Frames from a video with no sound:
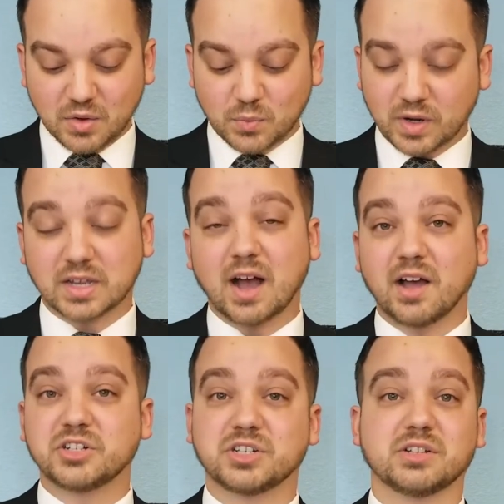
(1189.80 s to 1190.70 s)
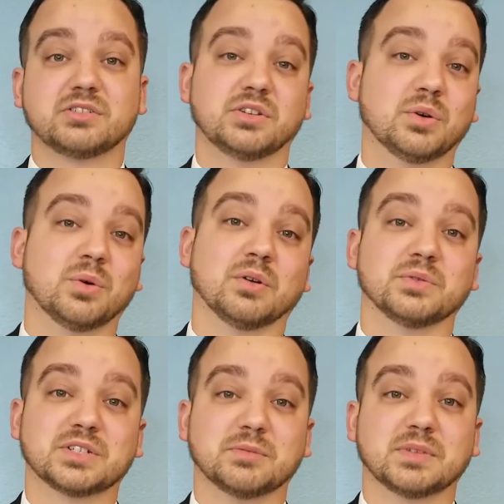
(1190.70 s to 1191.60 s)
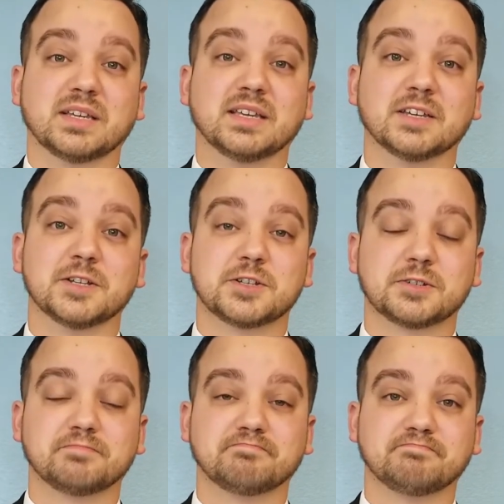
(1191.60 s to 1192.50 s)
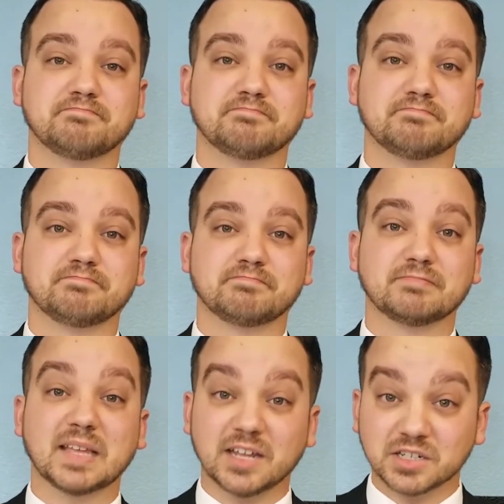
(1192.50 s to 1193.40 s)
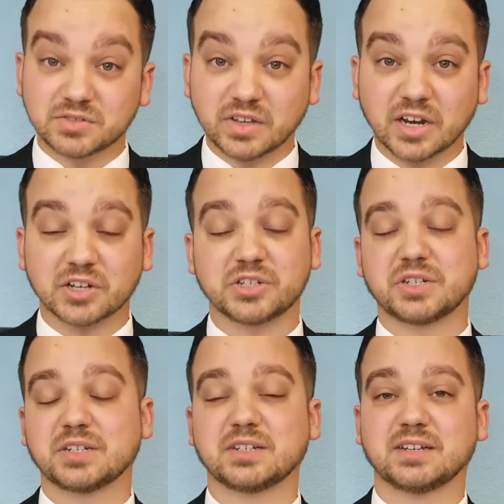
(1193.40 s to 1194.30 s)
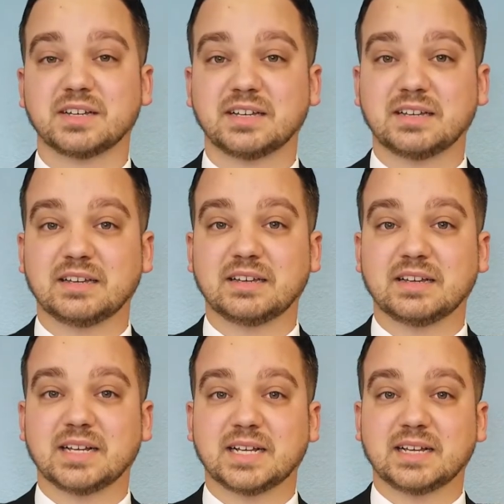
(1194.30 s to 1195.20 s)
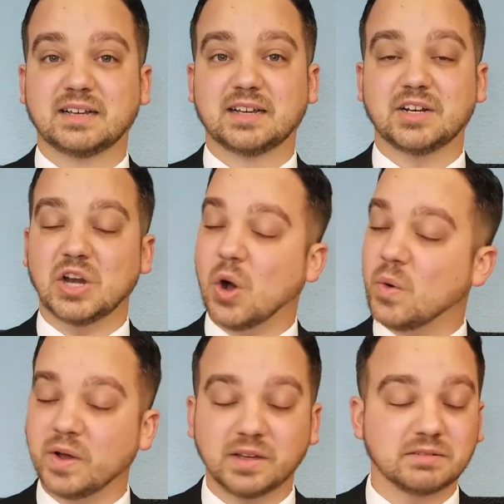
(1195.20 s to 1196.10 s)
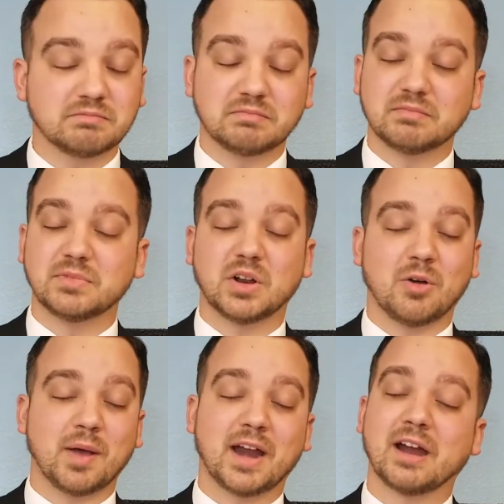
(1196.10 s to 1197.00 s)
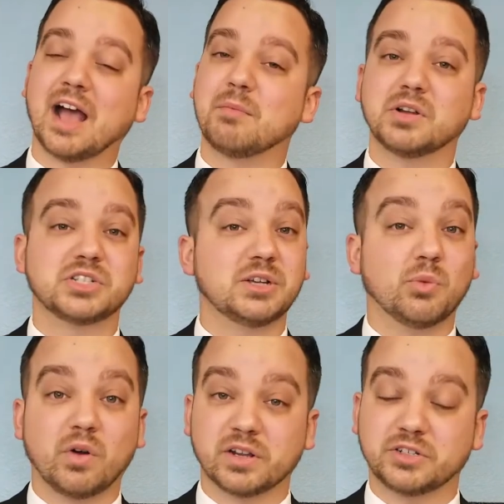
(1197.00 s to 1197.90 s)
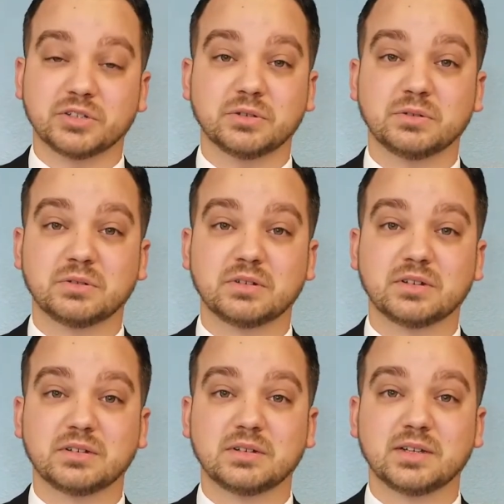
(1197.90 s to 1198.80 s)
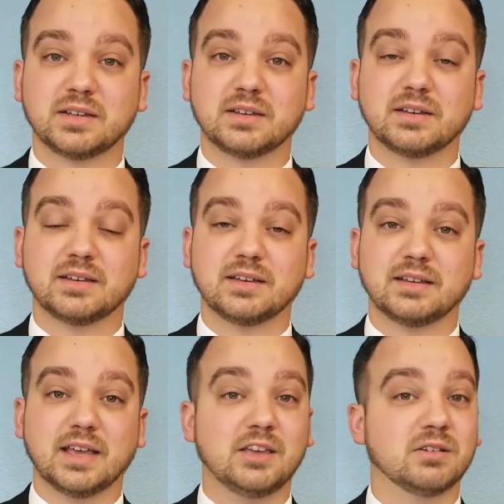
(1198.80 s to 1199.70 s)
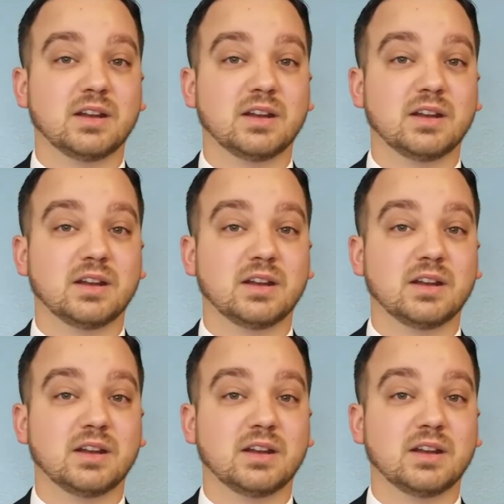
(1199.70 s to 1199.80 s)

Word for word: When God shuts the door on something, kids, it is finished. Noah, no matter how much he wanted to, he could